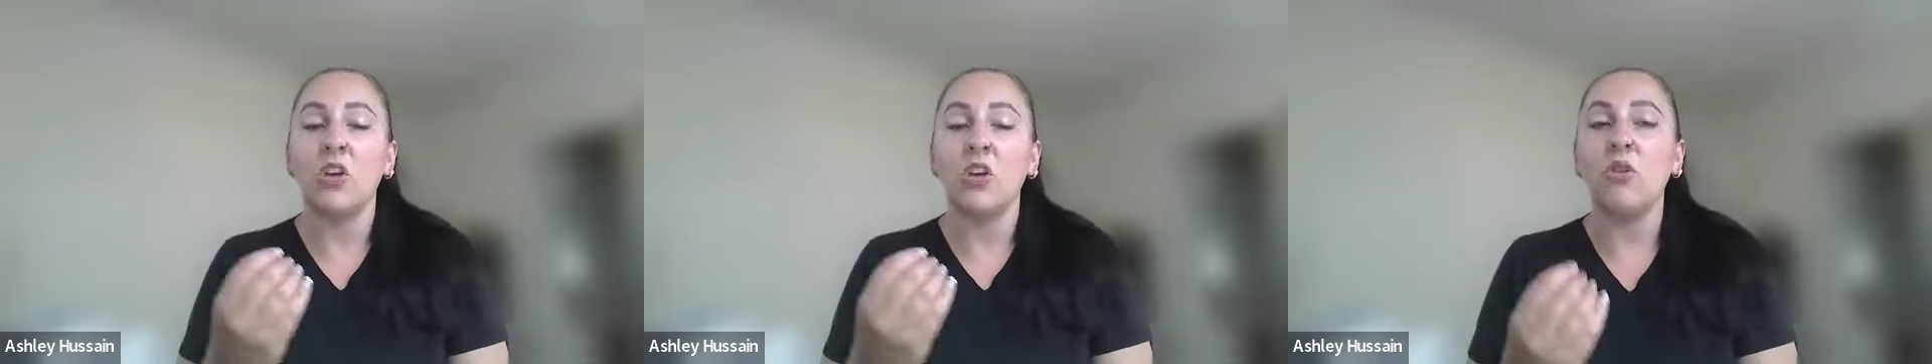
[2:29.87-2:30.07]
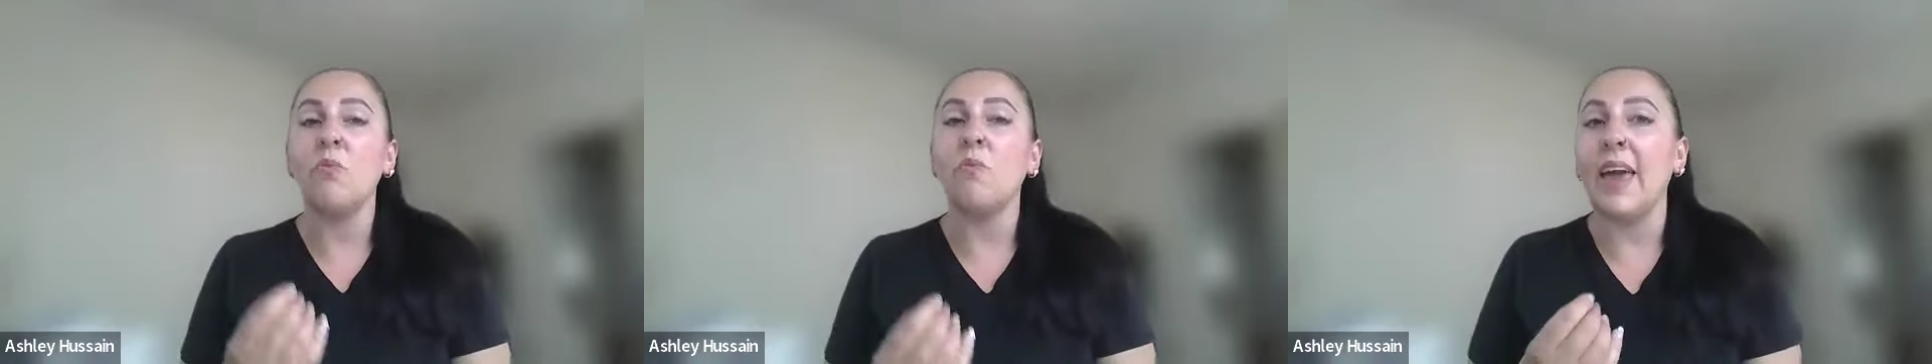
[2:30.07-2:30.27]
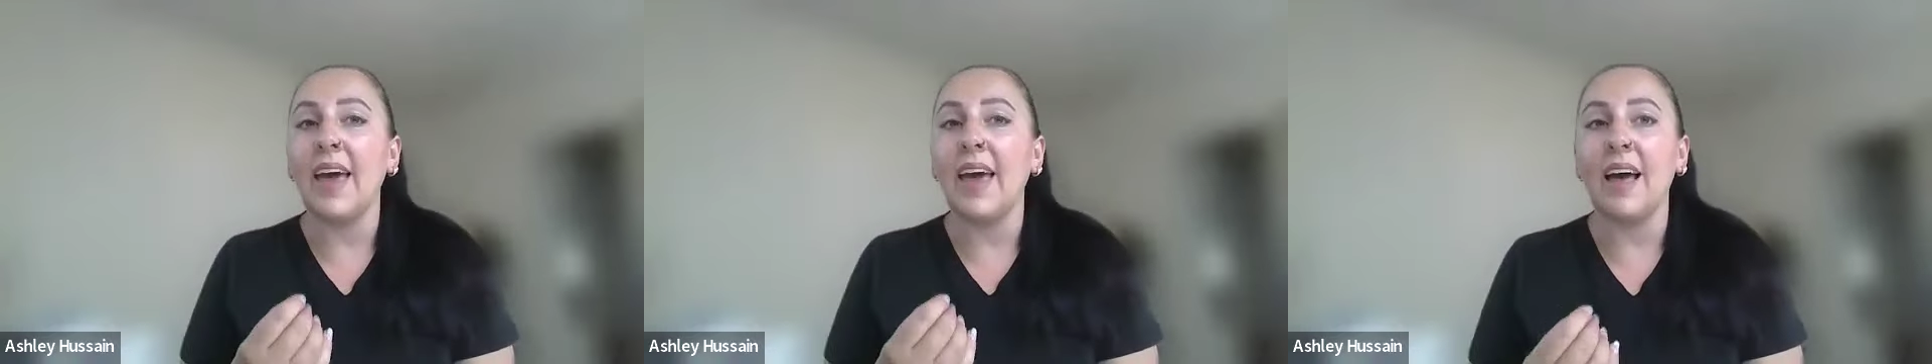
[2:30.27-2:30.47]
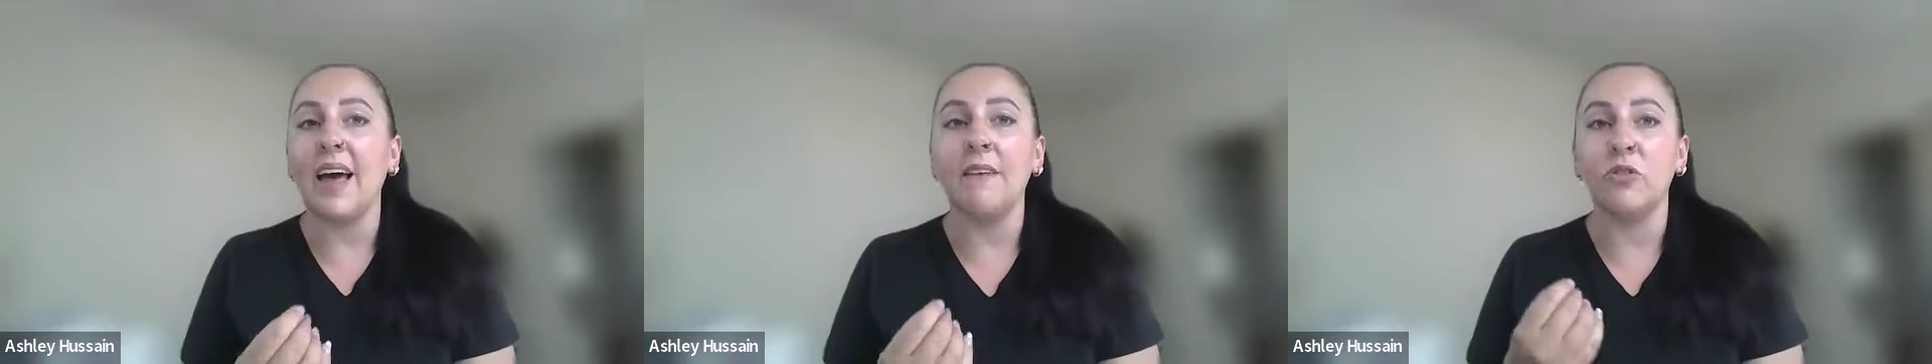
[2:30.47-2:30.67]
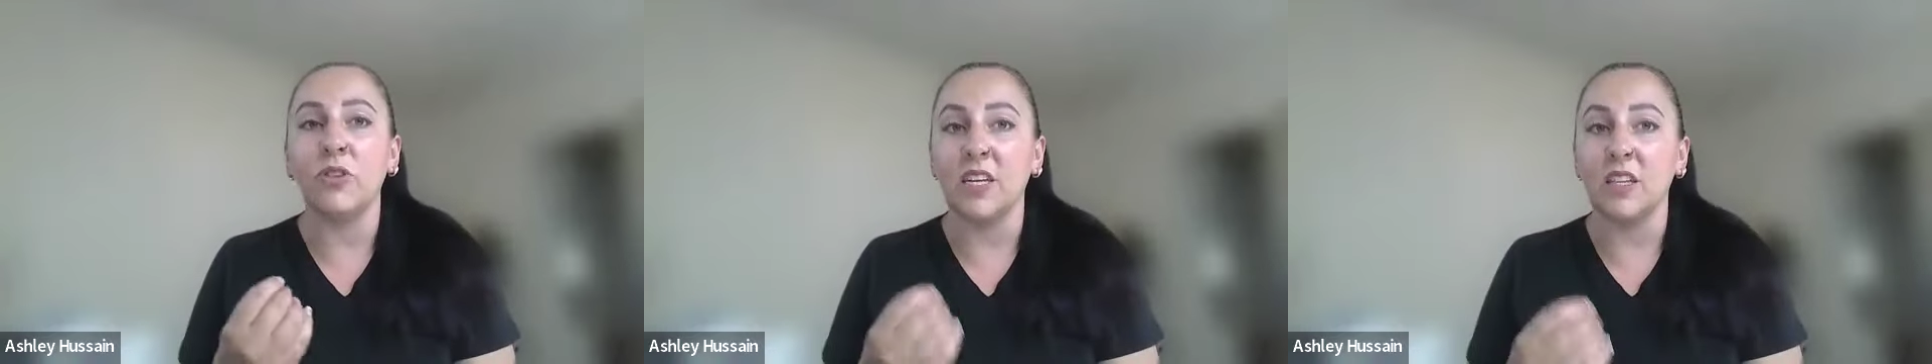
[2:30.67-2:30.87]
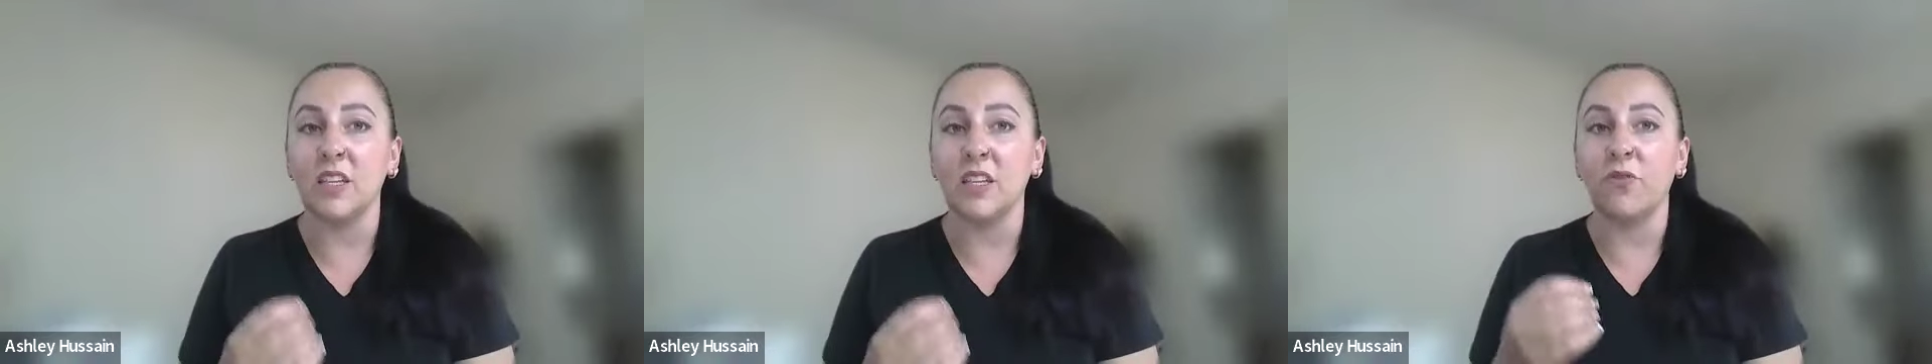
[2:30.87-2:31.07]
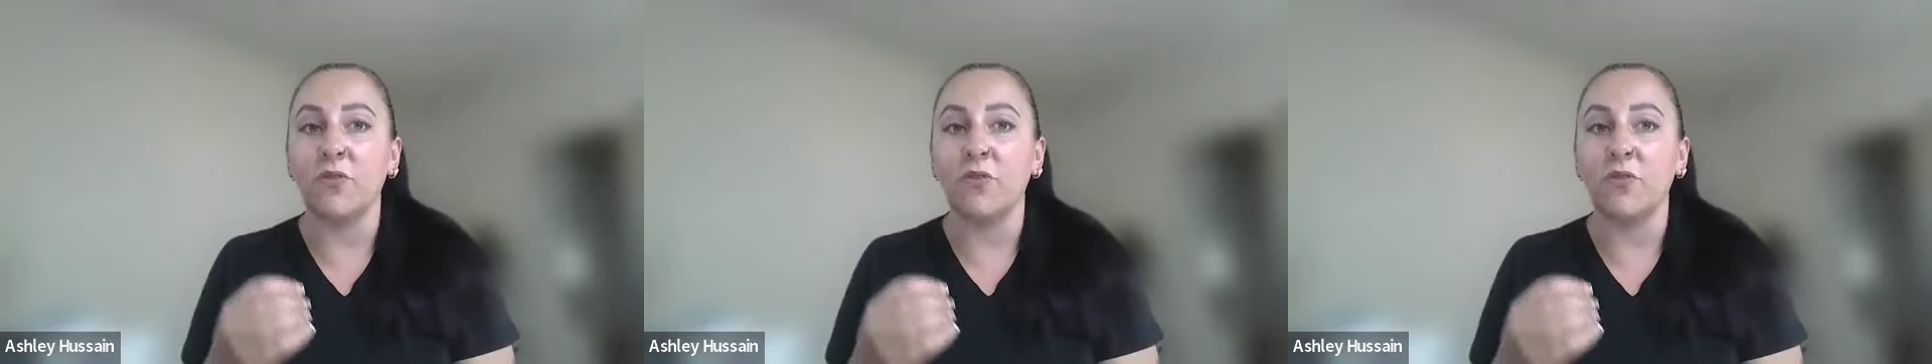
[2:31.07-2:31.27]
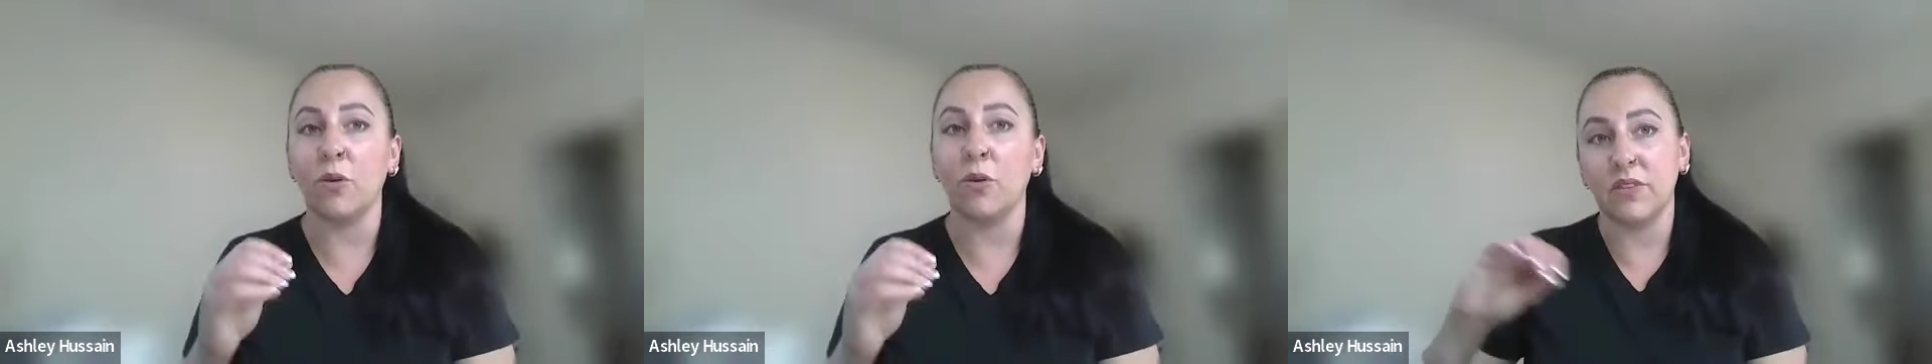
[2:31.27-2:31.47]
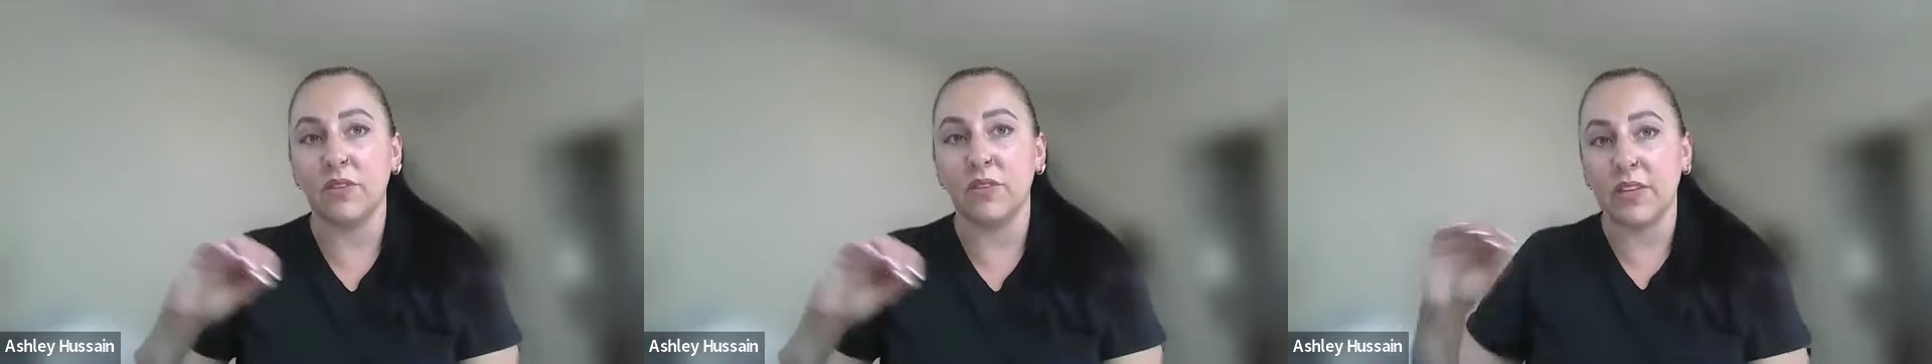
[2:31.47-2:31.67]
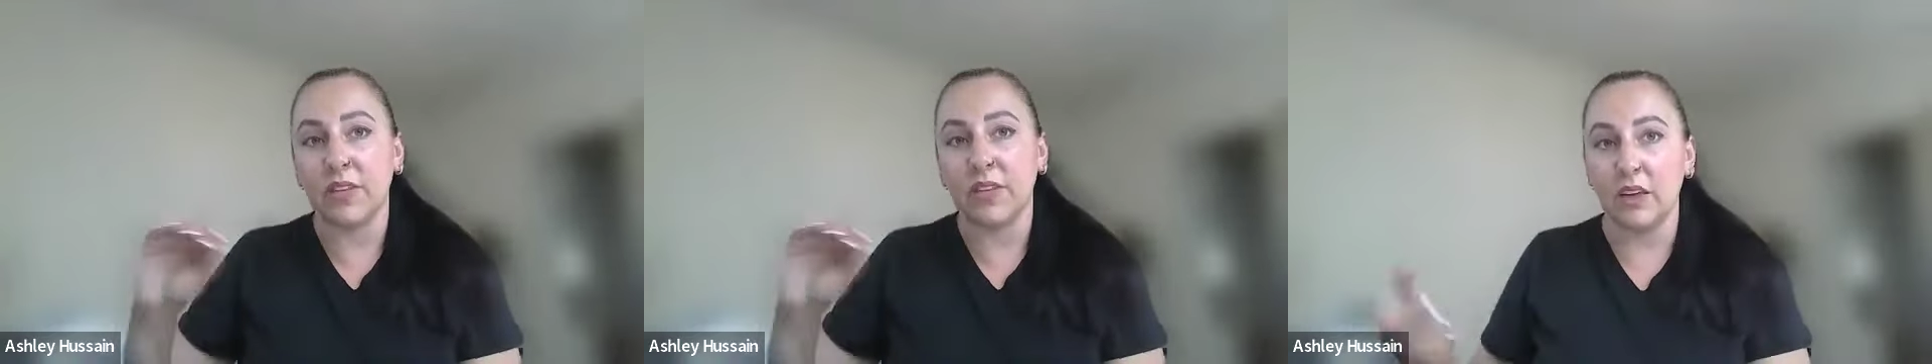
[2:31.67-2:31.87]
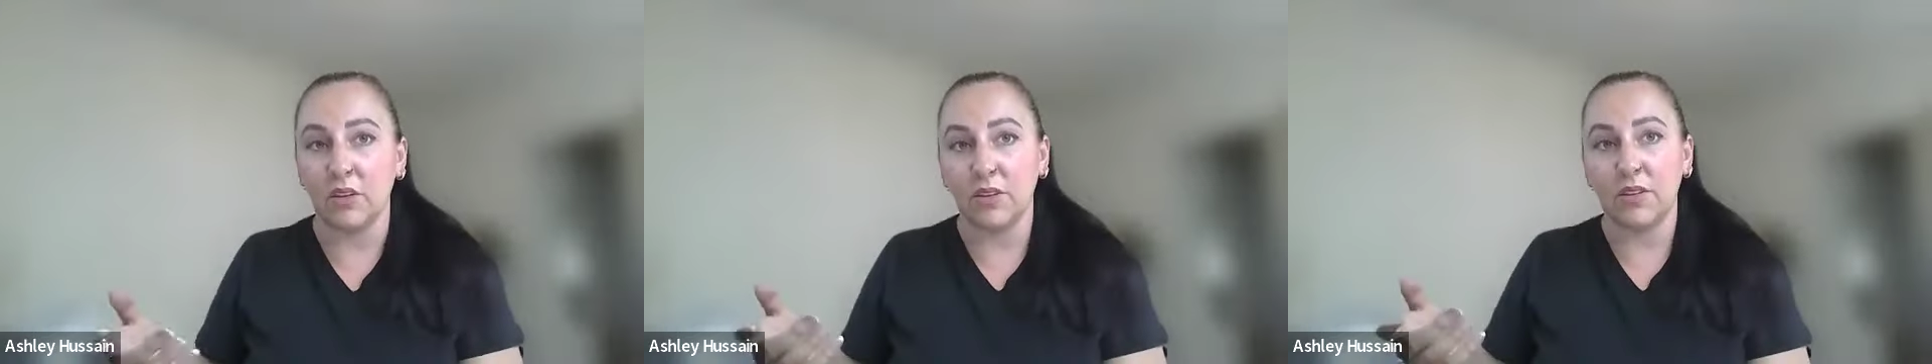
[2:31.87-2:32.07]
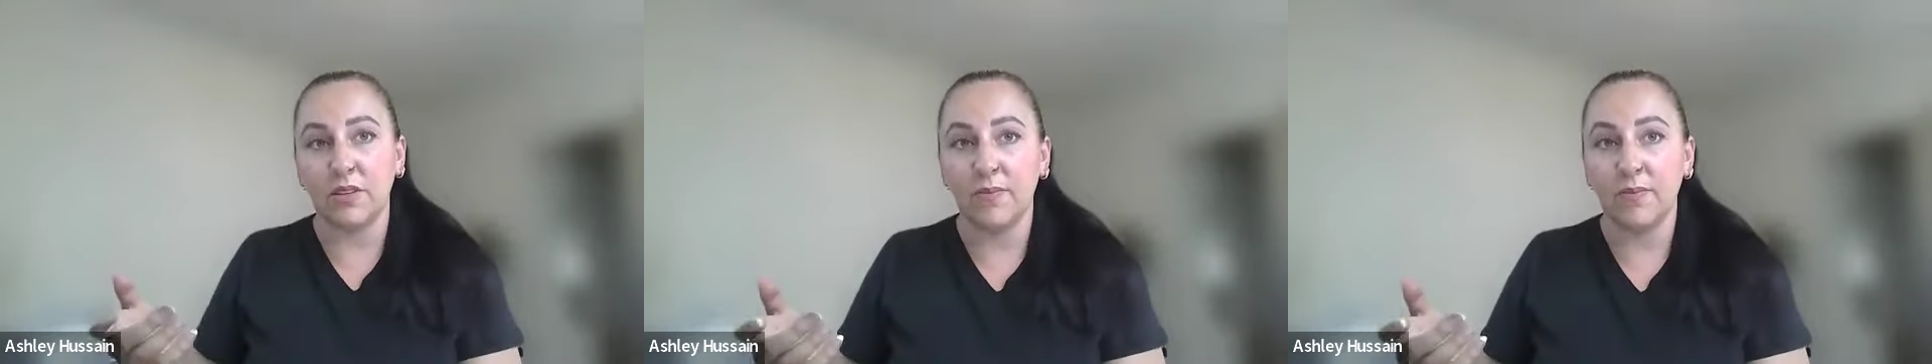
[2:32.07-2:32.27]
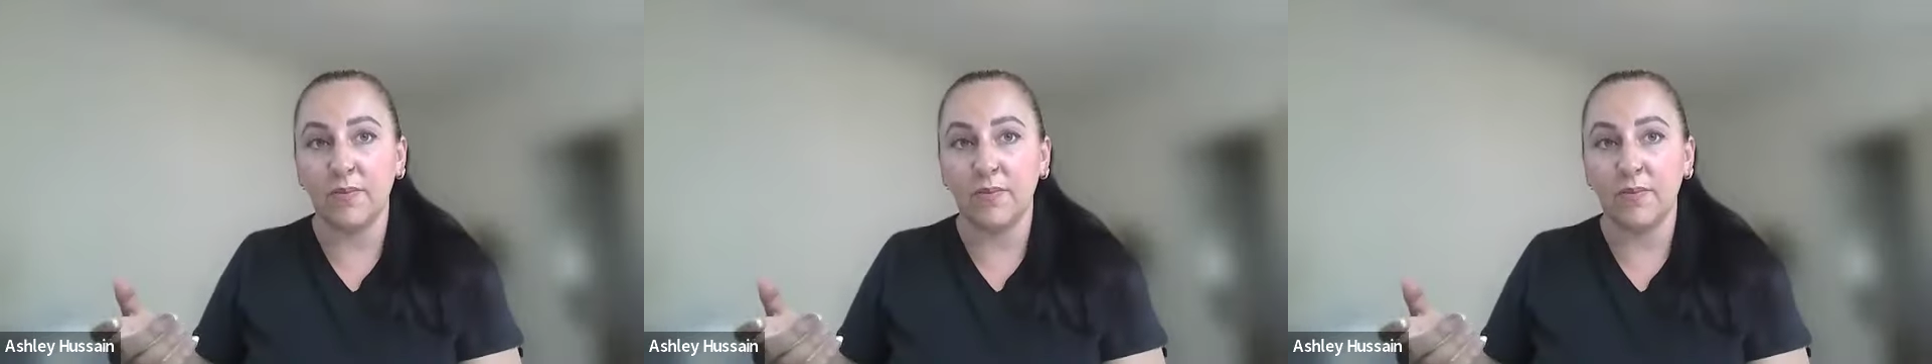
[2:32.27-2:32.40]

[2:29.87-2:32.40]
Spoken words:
you may have transferable skills